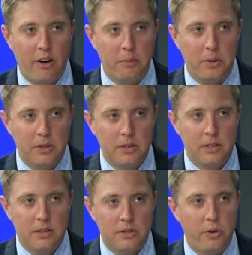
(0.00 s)
terrible.
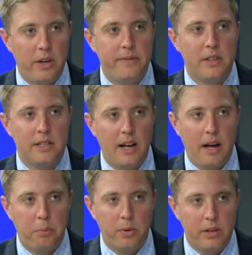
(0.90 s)
So even the
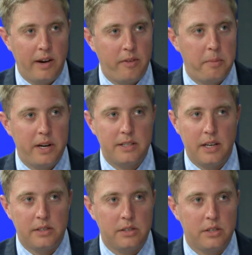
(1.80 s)
top one that everybody
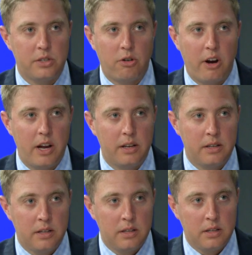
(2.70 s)
says is this great. Well, there's
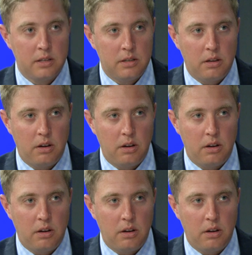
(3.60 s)
suction, right?